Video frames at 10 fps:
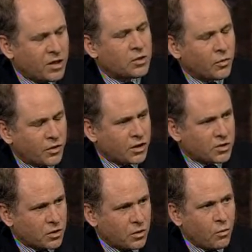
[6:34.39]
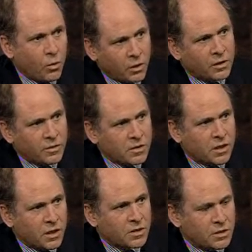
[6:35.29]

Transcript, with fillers: I don't think it's going to work in this case.